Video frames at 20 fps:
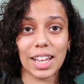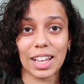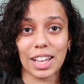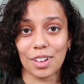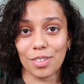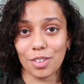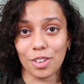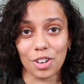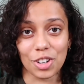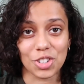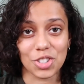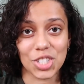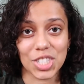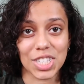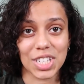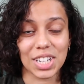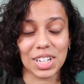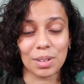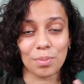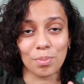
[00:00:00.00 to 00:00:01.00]
If you're
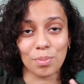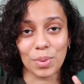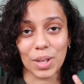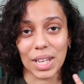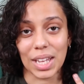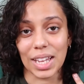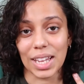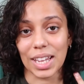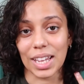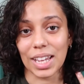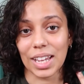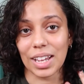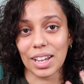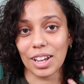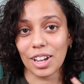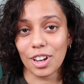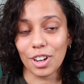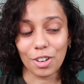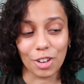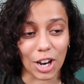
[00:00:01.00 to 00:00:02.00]
interested in being
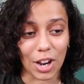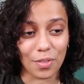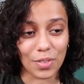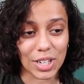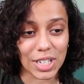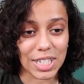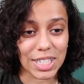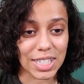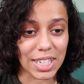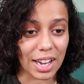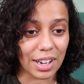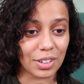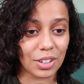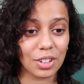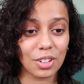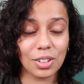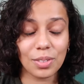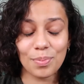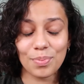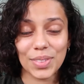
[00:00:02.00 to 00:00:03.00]
a graphic
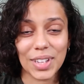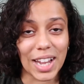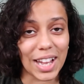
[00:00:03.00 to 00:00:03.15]
designer,